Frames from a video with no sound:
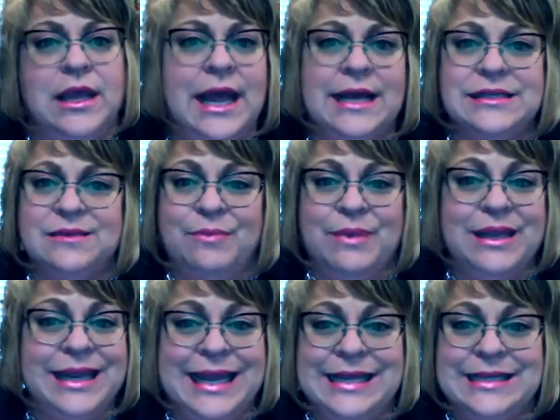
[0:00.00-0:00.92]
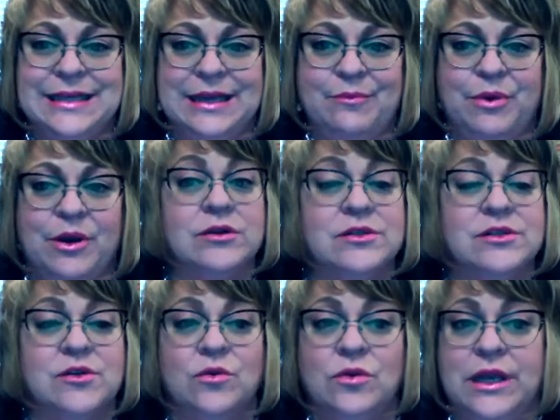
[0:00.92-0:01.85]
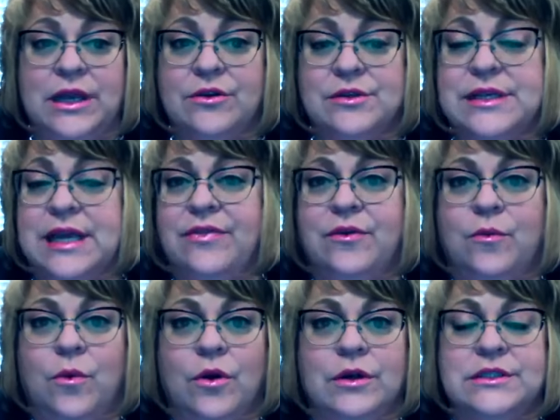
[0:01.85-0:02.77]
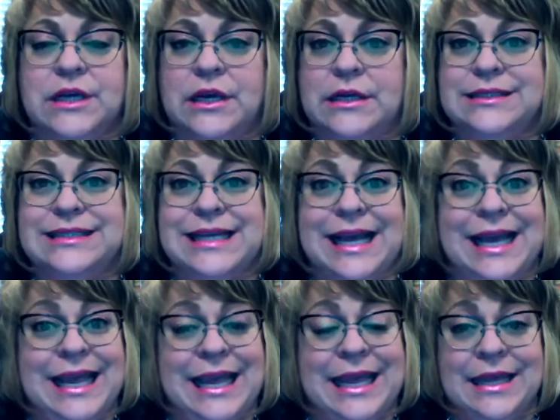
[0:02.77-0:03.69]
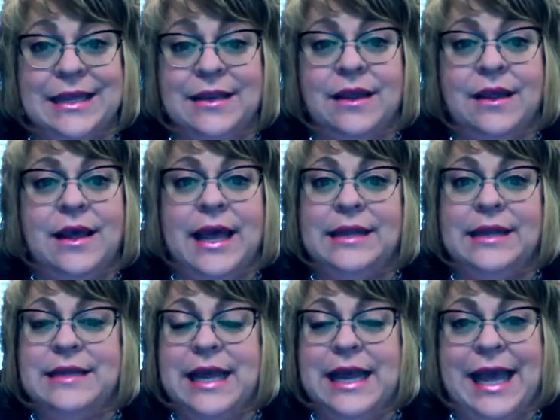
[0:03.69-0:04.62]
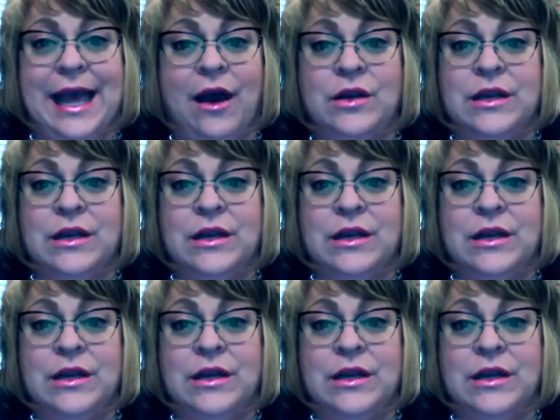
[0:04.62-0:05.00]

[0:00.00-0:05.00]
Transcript: It hasn't been easy, but our school leaders get the work done day in and day out,